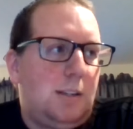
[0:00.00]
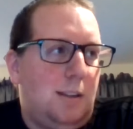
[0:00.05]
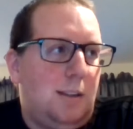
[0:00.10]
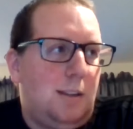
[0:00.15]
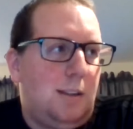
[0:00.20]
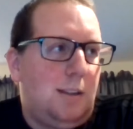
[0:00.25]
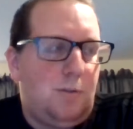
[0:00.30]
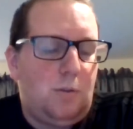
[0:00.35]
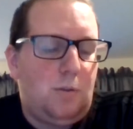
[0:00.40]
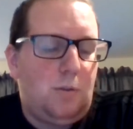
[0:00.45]

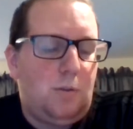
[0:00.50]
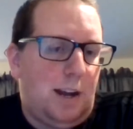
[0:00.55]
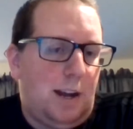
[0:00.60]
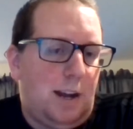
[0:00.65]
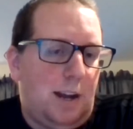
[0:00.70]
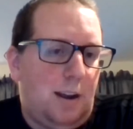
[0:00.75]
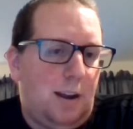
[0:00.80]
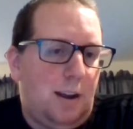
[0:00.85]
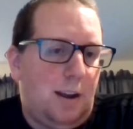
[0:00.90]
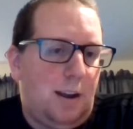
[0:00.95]
level that he's
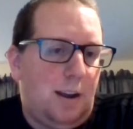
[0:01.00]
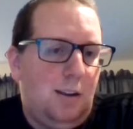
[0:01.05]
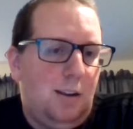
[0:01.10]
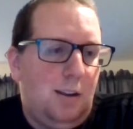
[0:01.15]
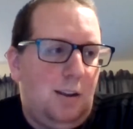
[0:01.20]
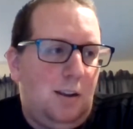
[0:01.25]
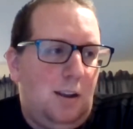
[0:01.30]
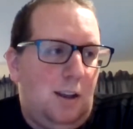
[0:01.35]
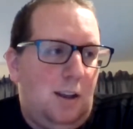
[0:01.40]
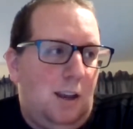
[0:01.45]
going to be
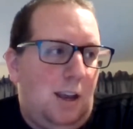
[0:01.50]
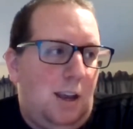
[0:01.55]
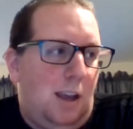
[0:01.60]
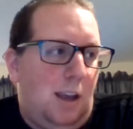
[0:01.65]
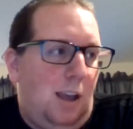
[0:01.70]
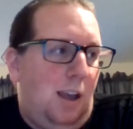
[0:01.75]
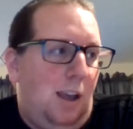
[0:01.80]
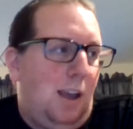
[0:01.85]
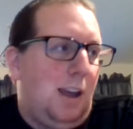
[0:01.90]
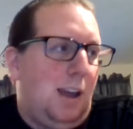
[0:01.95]
playing at.
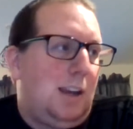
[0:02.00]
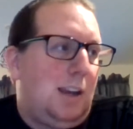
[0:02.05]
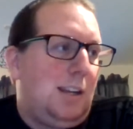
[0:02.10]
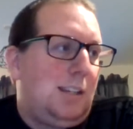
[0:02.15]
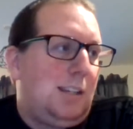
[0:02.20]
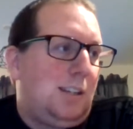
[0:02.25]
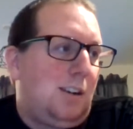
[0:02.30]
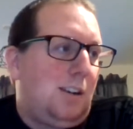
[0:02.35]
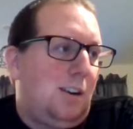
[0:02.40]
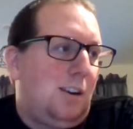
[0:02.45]

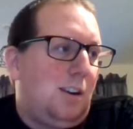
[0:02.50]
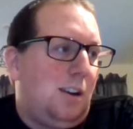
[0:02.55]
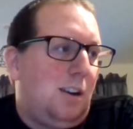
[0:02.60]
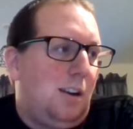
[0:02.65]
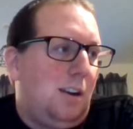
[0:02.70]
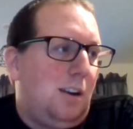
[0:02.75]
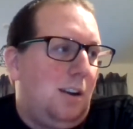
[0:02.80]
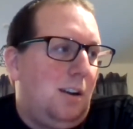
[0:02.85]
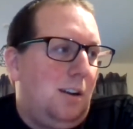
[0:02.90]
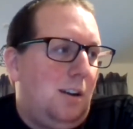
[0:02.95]
And he's
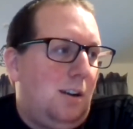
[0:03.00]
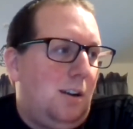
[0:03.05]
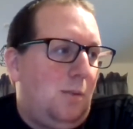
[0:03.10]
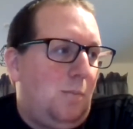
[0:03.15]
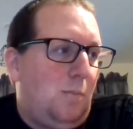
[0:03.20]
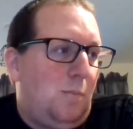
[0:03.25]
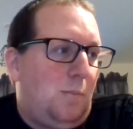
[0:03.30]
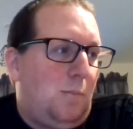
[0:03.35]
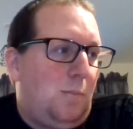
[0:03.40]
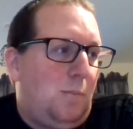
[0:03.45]
going to,
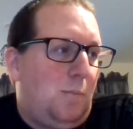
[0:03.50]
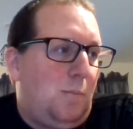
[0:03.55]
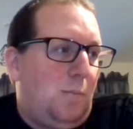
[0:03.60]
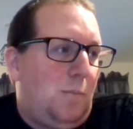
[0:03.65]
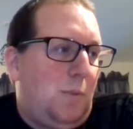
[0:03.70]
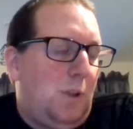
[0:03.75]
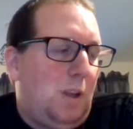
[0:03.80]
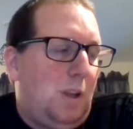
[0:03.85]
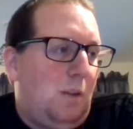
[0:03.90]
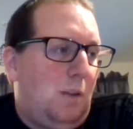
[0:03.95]

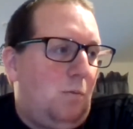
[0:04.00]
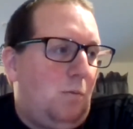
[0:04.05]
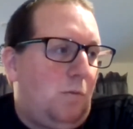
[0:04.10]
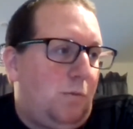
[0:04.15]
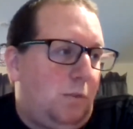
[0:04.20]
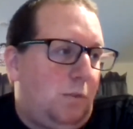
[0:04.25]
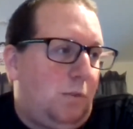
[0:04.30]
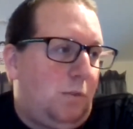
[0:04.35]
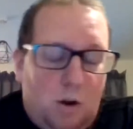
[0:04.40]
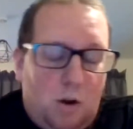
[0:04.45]

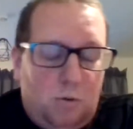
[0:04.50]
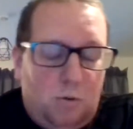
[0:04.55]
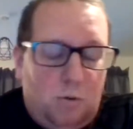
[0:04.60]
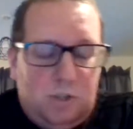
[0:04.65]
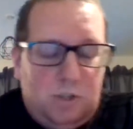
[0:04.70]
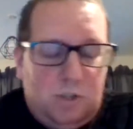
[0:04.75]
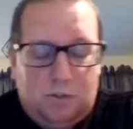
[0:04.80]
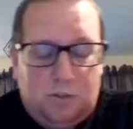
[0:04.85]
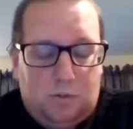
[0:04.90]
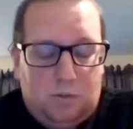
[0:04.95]

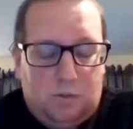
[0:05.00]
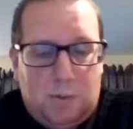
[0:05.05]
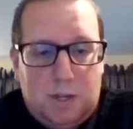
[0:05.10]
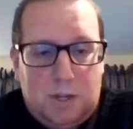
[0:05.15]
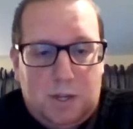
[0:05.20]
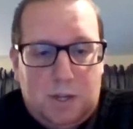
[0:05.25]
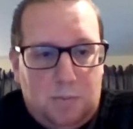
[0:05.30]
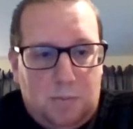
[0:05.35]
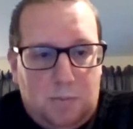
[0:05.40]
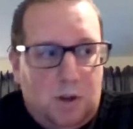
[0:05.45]
again, no
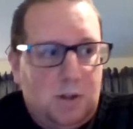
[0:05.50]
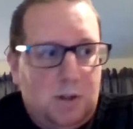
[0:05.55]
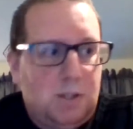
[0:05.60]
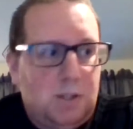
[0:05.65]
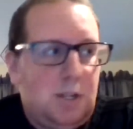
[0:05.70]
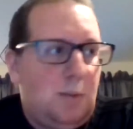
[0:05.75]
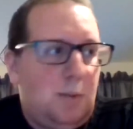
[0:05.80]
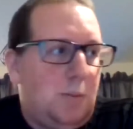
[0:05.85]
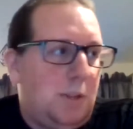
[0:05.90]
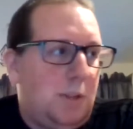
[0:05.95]

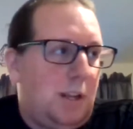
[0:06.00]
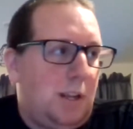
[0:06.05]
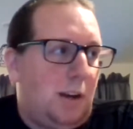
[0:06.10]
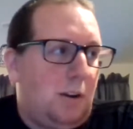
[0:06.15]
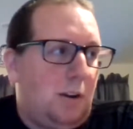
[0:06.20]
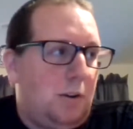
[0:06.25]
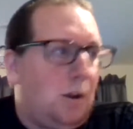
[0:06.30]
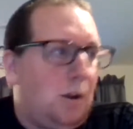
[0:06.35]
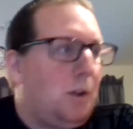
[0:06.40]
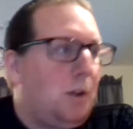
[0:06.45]
disrespect to
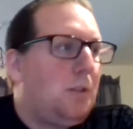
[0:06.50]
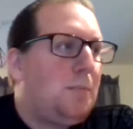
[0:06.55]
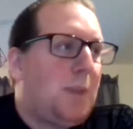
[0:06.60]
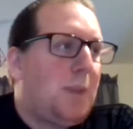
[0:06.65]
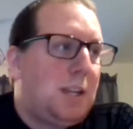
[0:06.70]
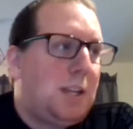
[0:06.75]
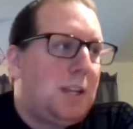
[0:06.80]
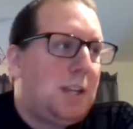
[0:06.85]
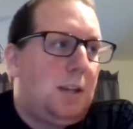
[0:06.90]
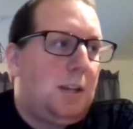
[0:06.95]
Barnsley, but they are
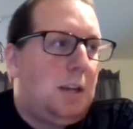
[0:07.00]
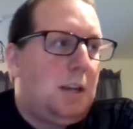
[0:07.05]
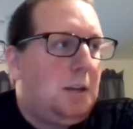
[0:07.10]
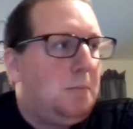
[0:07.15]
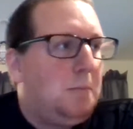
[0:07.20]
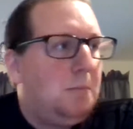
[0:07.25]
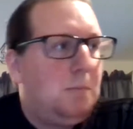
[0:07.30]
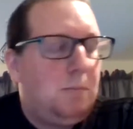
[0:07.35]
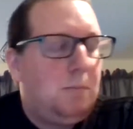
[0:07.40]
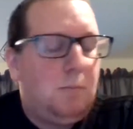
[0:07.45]
not the best
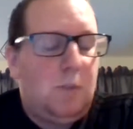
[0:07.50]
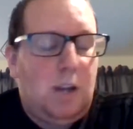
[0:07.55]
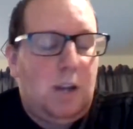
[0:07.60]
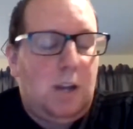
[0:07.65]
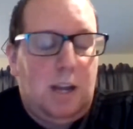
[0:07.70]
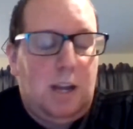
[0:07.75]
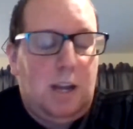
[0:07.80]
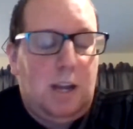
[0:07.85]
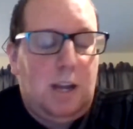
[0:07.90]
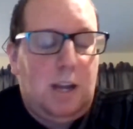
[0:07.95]
team
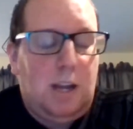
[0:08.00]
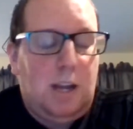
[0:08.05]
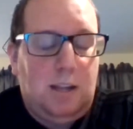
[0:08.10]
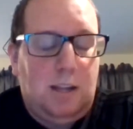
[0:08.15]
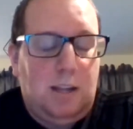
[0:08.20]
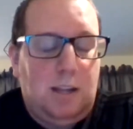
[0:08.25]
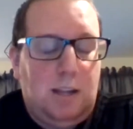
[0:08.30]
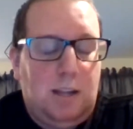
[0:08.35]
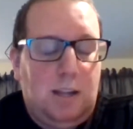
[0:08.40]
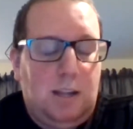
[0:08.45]
in the
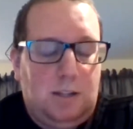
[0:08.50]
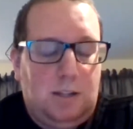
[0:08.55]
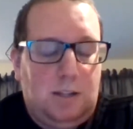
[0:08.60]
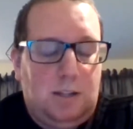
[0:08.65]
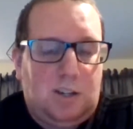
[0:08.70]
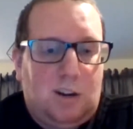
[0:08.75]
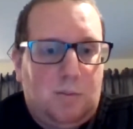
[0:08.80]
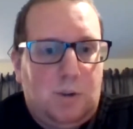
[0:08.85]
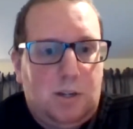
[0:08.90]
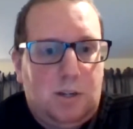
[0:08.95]

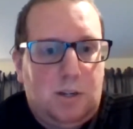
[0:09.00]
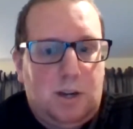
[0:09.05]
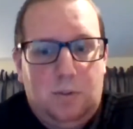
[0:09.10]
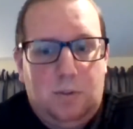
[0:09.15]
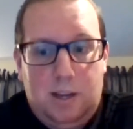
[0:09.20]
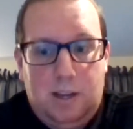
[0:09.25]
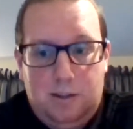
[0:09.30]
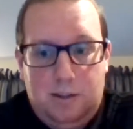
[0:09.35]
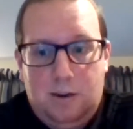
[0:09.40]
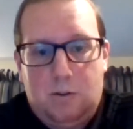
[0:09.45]
Championship.
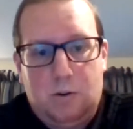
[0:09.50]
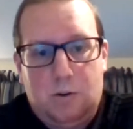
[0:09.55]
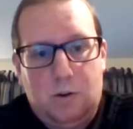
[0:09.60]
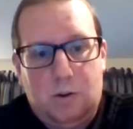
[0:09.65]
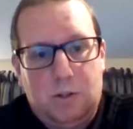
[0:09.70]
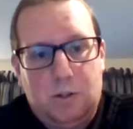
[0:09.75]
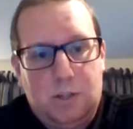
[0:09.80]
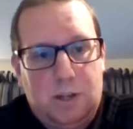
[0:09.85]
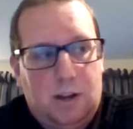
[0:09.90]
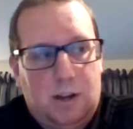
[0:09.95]
They are a
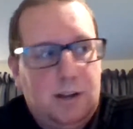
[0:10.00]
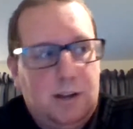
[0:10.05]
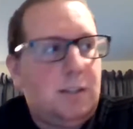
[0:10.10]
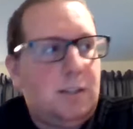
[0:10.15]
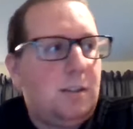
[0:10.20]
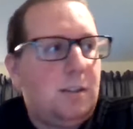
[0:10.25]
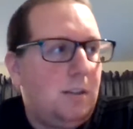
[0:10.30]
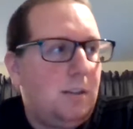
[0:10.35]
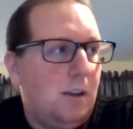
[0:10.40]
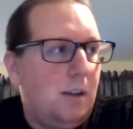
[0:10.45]
good
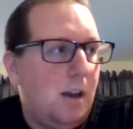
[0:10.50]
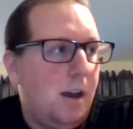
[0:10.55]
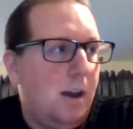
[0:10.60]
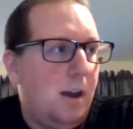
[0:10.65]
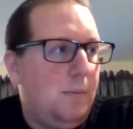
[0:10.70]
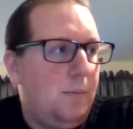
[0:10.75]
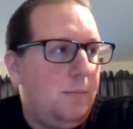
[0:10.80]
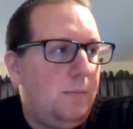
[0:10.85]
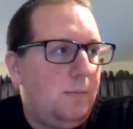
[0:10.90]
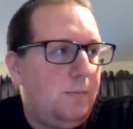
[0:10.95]
side,
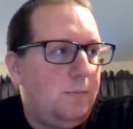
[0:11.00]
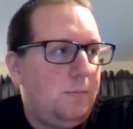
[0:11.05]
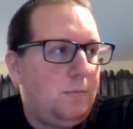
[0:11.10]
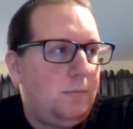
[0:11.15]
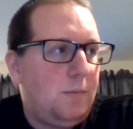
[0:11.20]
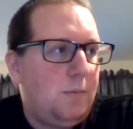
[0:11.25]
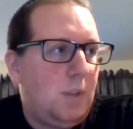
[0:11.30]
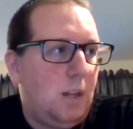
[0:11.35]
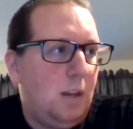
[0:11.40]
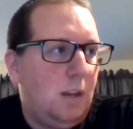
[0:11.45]

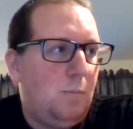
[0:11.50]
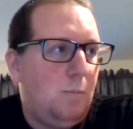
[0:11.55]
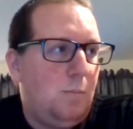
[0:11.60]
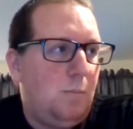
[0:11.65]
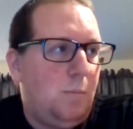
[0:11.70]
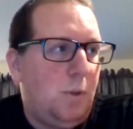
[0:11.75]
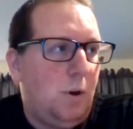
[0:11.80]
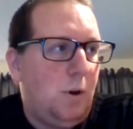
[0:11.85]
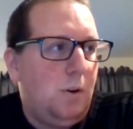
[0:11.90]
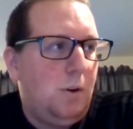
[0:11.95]

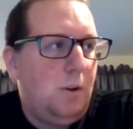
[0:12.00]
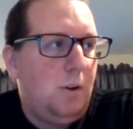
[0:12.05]
but